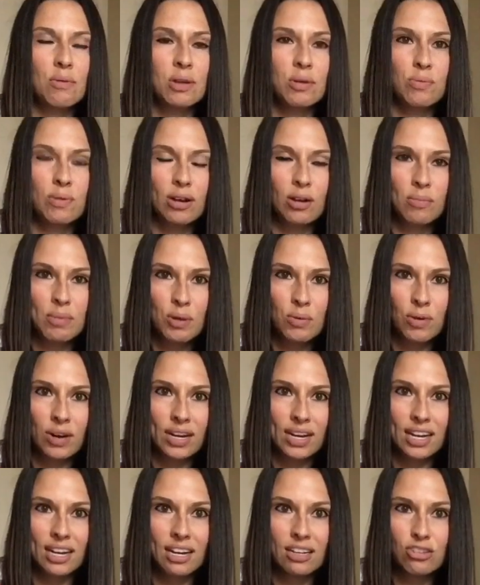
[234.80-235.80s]
we will be
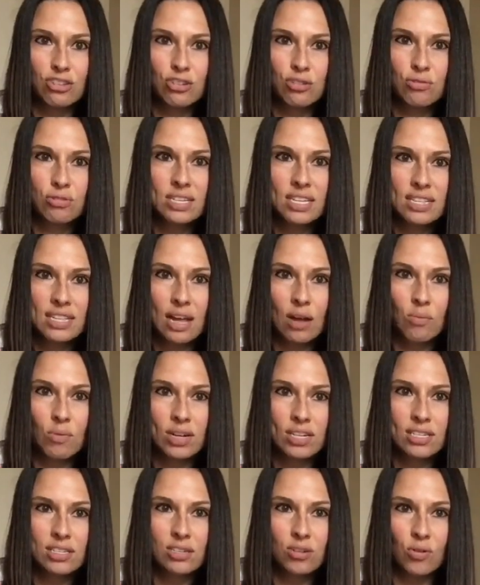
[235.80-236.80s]
working on choosing that
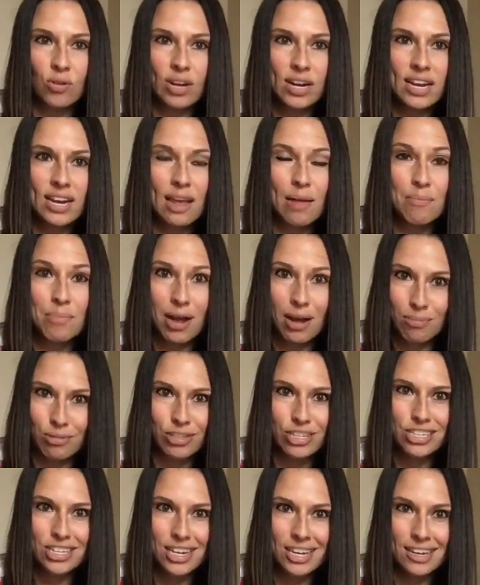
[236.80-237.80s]
one story and
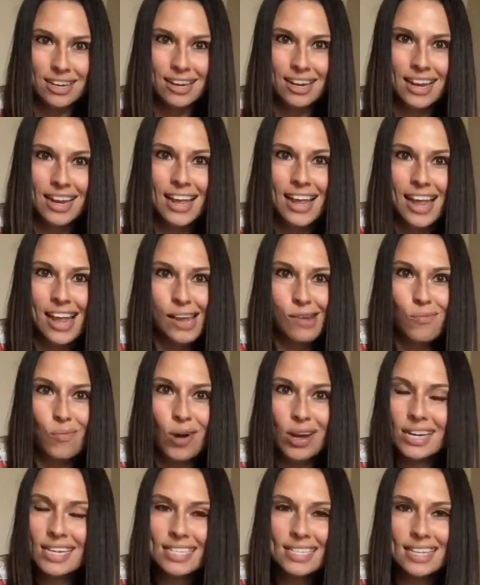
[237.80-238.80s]
publishing. And
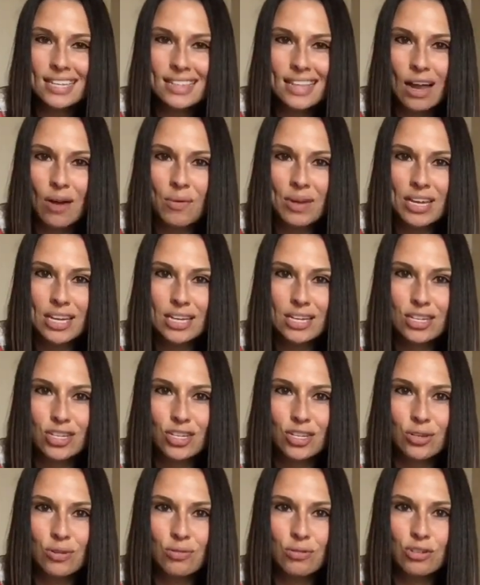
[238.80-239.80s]
what is it that we can
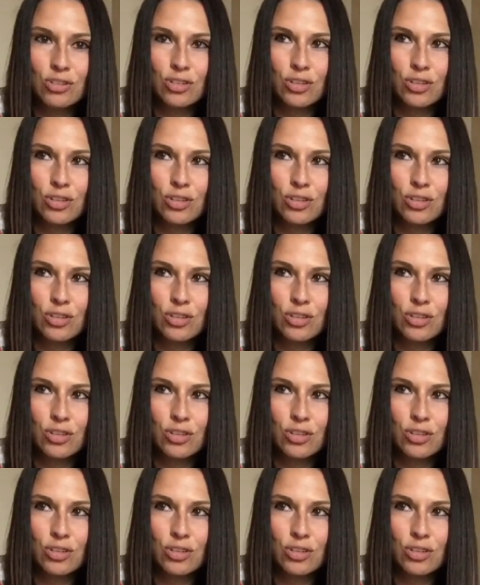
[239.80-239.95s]
do